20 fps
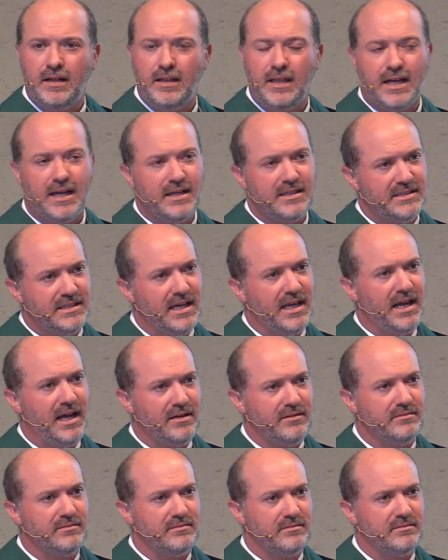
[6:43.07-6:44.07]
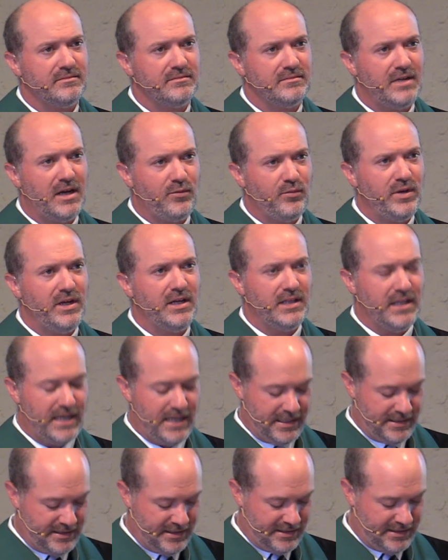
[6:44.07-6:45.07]
Like I said, I
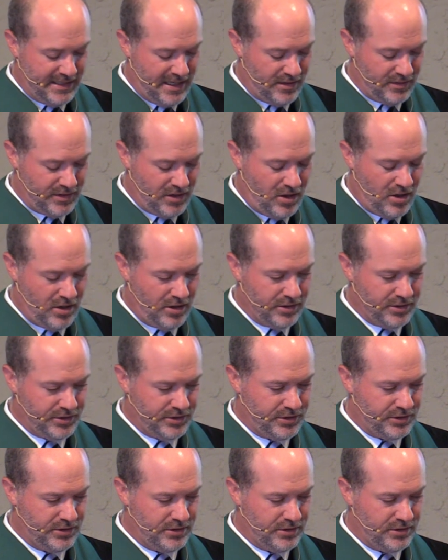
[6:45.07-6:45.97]
realize this sounds harsh.